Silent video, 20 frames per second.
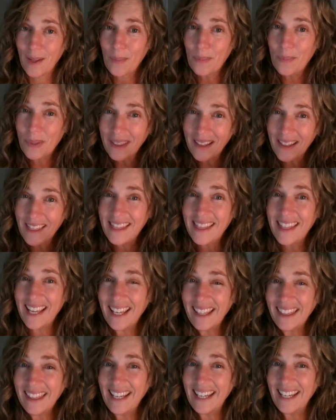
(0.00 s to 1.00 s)
But the
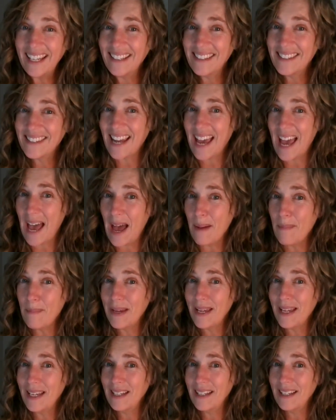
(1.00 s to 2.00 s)
thing that needs to
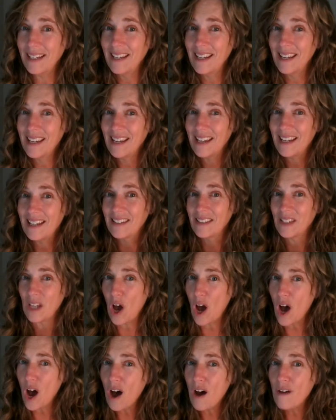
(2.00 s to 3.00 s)
happen is
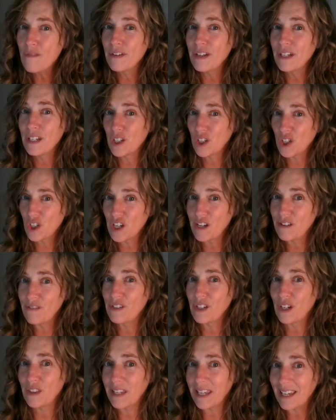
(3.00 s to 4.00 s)
often a
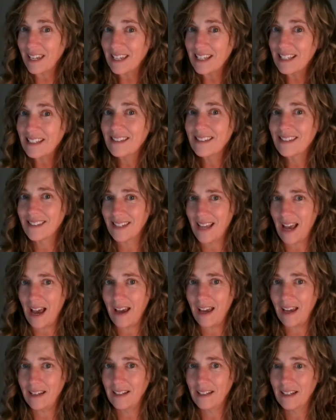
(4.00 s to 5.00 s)
shift on the
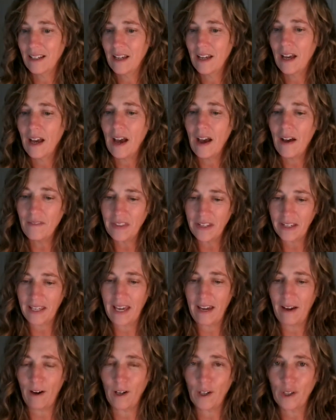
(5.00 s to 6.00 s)
inside of the
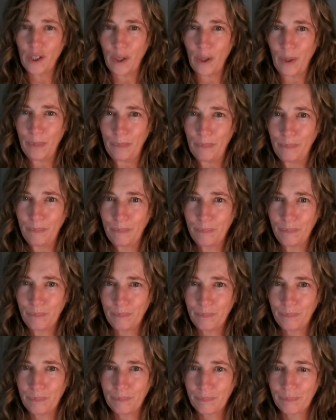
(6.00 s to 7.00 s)
character.
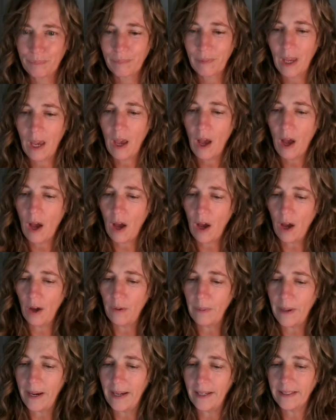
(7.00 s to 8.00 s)
All
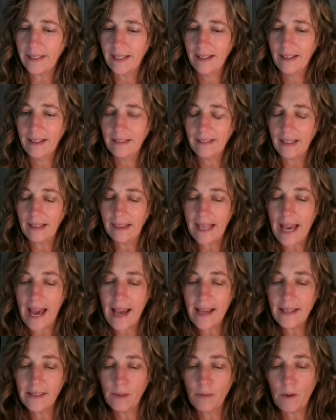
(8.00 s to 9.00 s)
right, the
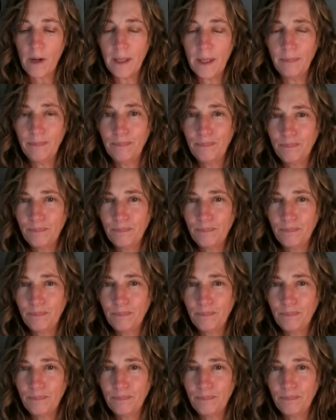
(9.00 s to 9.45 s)
last one,